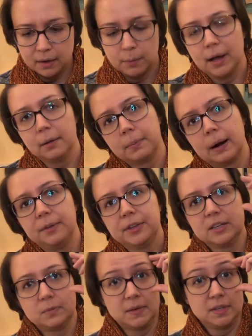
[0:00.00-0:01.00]
Well, probably
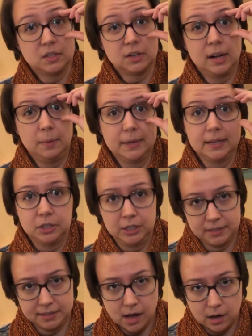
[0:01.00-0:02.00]
because my sister helped me because
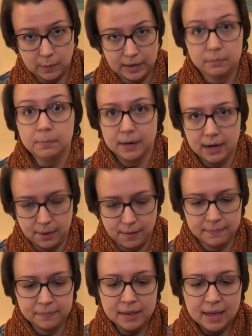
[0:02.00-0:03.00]
she's a sock queen. But
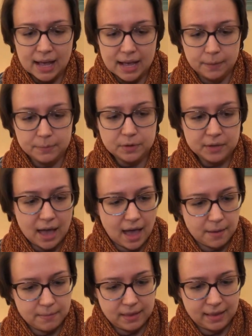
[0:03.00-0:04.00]
anyway, so
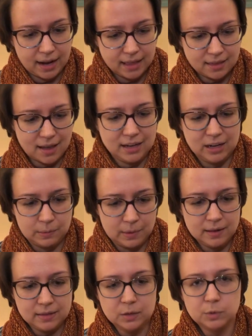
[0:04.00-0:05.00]
yeah, and then I thought, you know
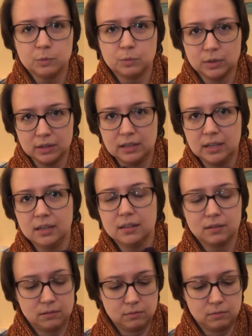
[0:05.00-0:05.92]
what, these would really